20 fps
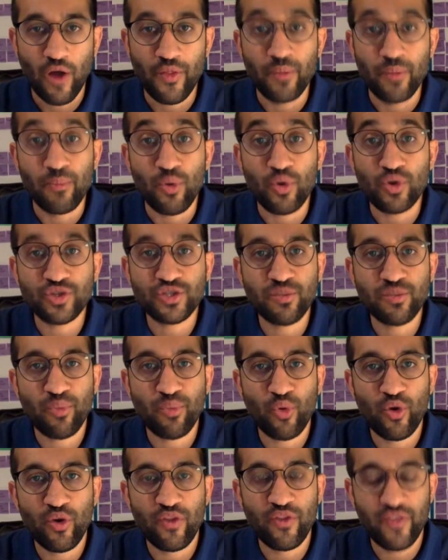are the most
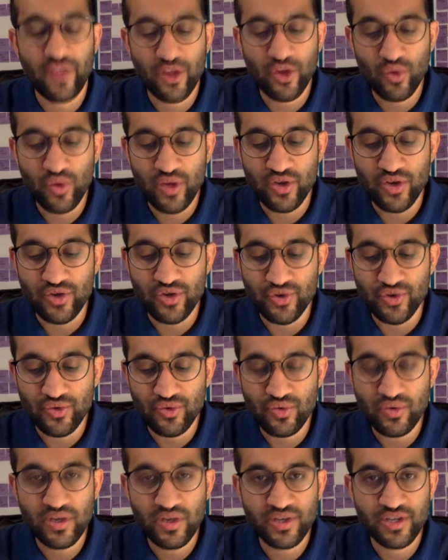important thing you can
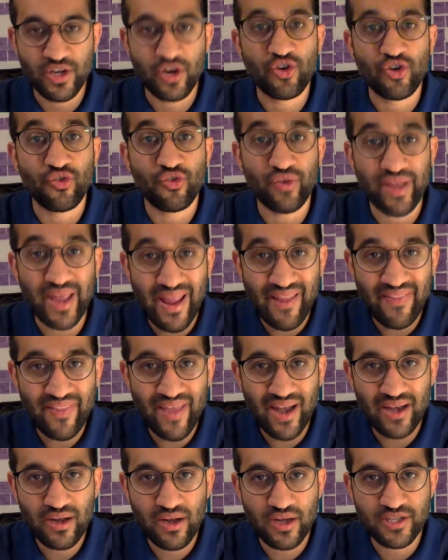do to
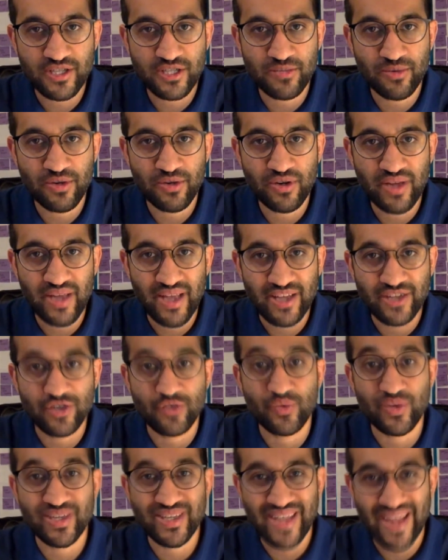create that customer
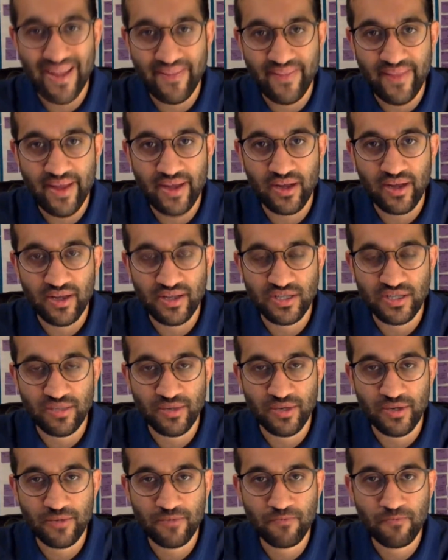and to retain that
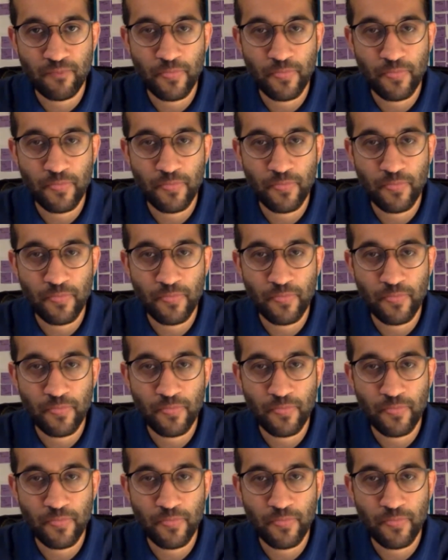customer.